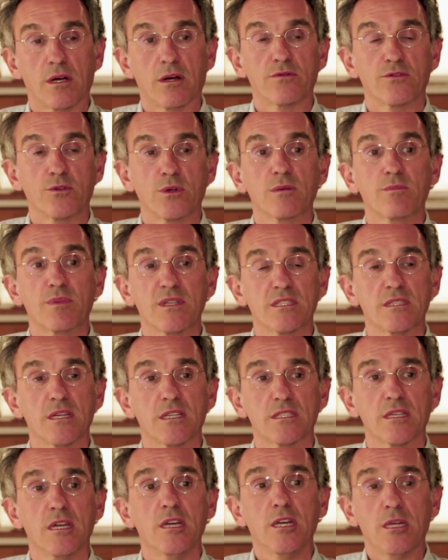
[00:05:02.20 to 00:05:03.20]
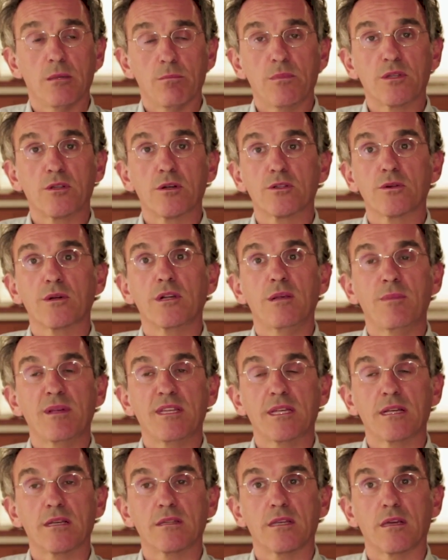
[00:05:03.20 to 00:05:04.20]
of doing business, but also
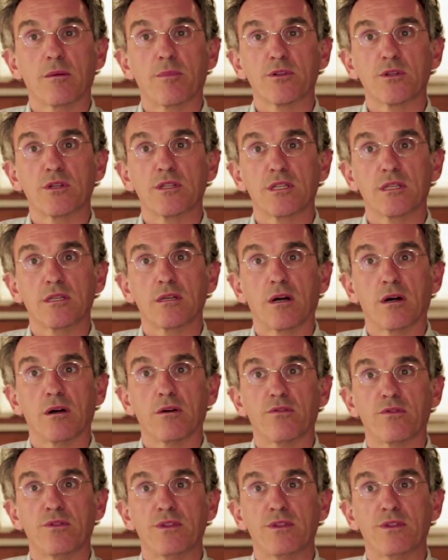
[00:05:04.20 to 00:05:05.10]
limiting the opportunity of